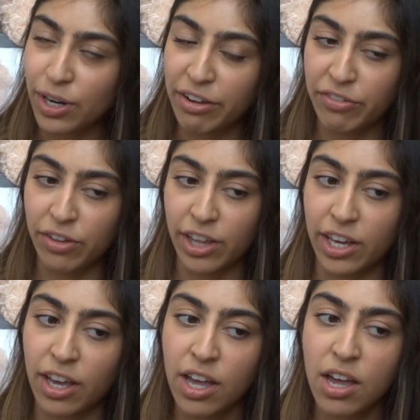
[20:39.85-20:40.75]
And I feel
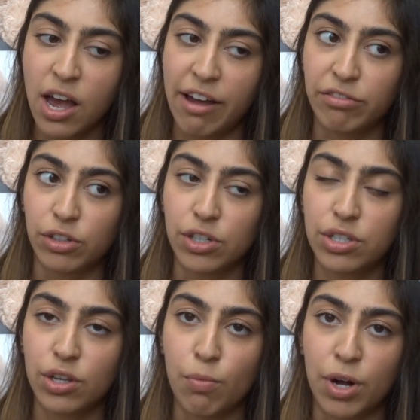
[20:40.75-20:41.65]
like I've learned
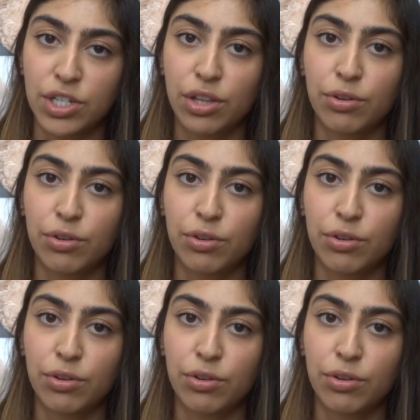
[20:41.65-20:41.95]
so much